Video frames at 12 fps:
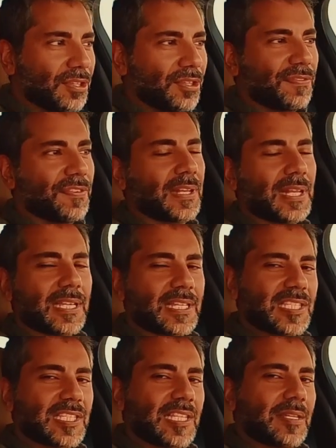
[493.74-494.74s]
you feel like a
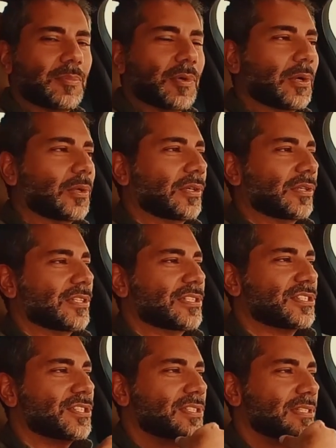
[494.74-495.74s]
steamroller.
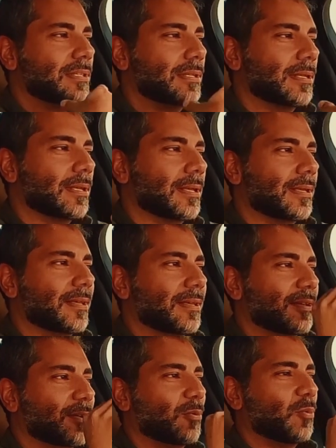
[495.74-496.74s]
It's just
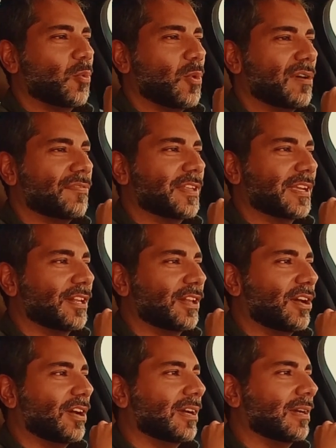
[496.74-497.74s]
wafting
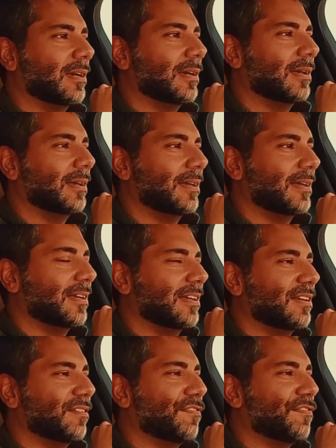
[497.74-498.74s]
along,
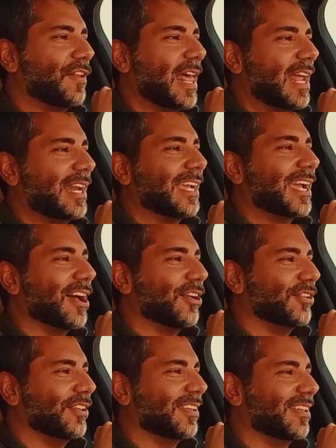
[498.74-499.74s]
flattening
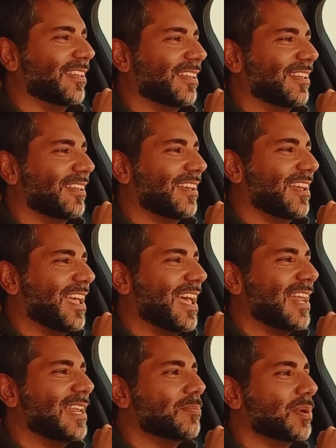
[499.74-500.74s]
out
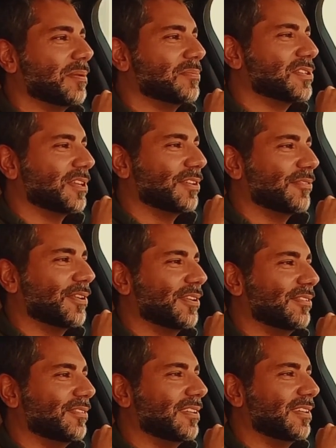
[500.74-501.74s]
any bumps on the
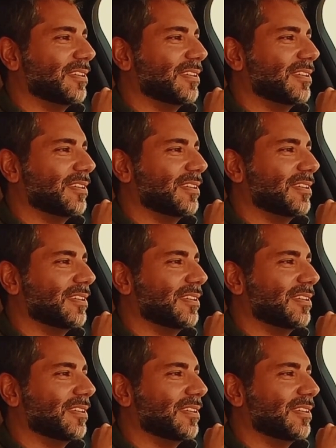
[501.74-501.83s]
road.